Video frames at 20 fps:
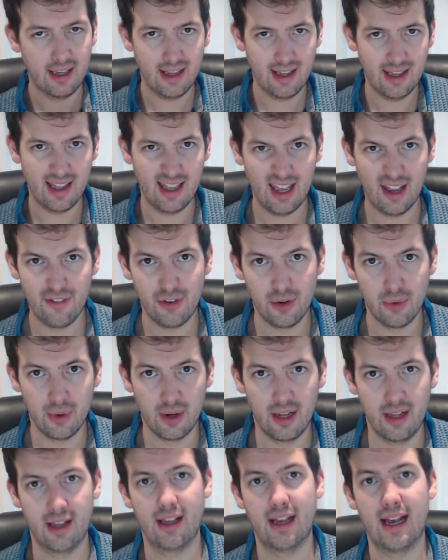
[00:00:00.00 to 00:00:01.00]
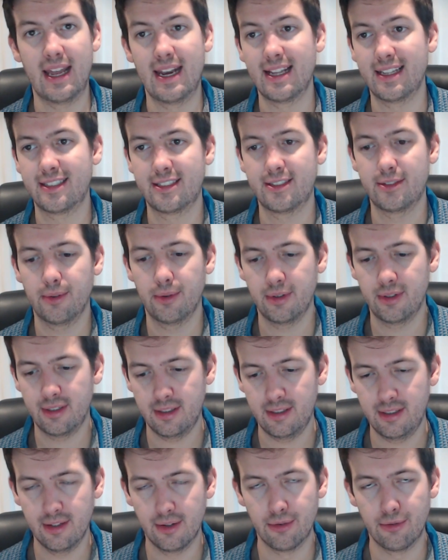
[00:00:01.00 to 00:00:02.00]
everywhere, and it's
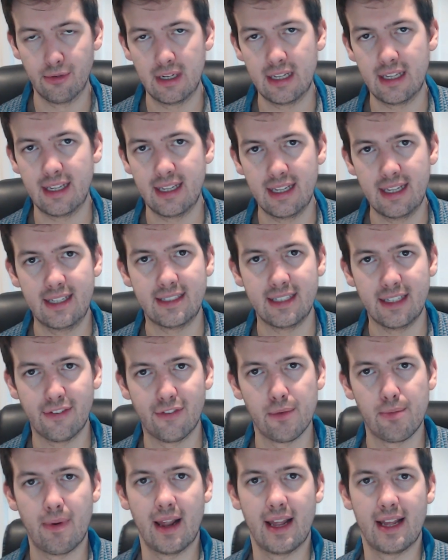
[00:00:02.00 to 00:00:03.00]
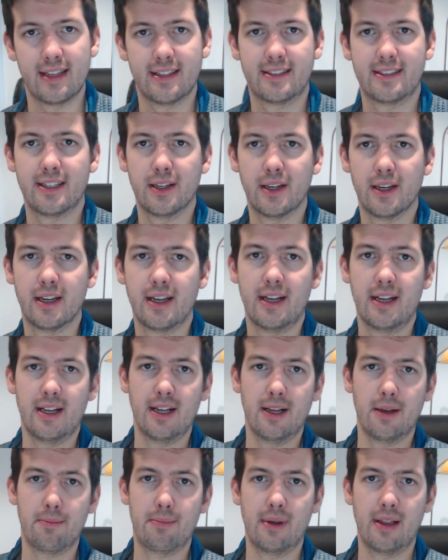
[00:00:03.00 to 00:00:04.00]
really easy for players to
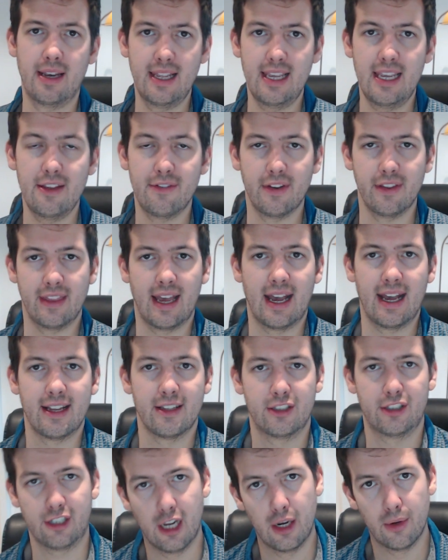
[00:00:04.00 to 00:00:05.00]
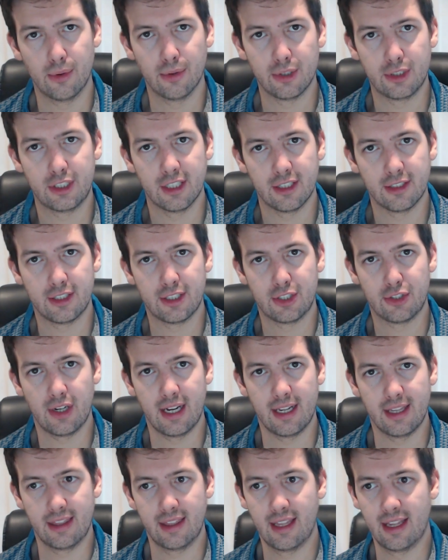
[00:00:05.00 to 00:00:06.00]
believe in that and to go all Judge
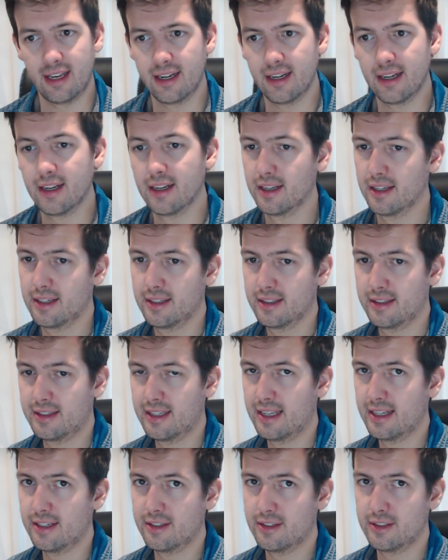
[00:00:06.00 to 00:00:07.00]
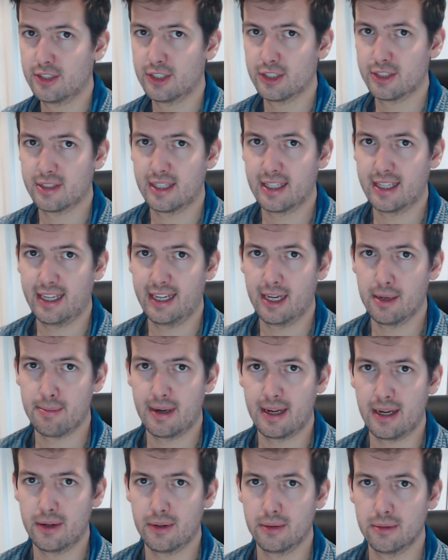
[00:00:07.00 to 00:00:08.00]
Dredd than just thinking
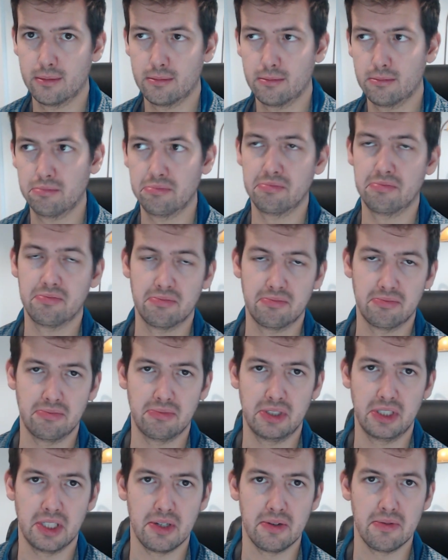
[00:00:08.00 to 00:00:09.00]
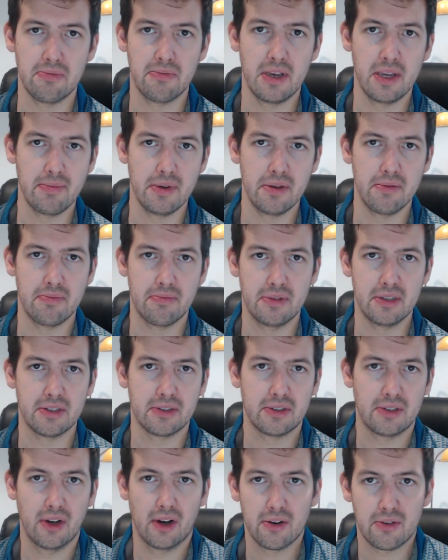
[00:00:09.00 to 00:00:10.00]
about maybe this
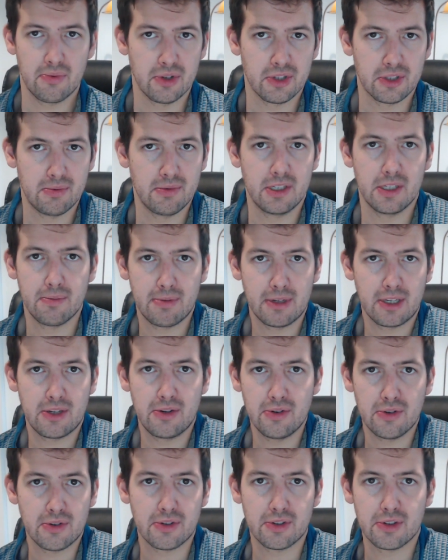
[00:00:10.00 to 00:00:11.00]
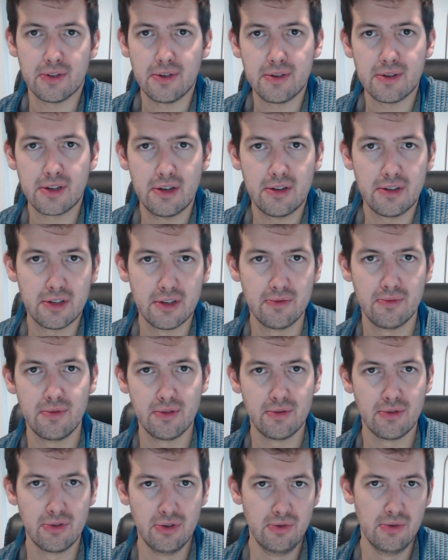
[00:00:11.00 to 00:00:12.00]
god wants me to be good, so I guess I will
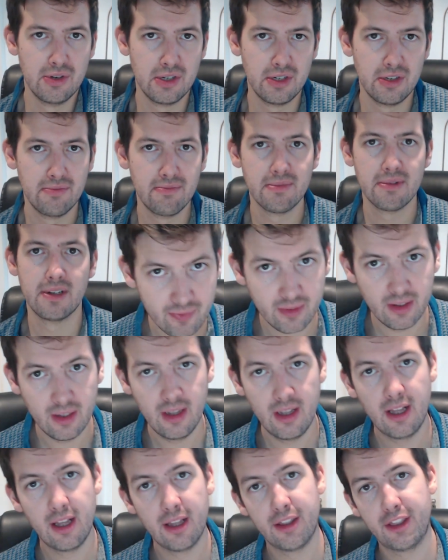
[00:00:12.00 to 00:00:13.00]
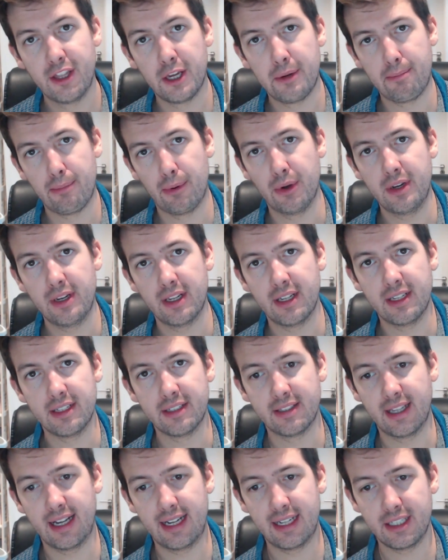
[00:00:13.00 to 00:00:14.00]
do it. Third point is
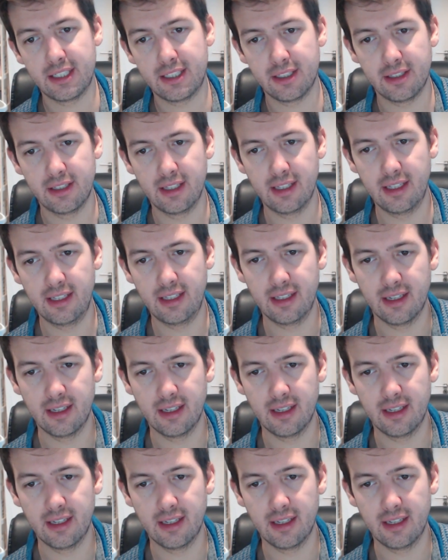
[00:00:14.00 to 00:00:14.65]
that the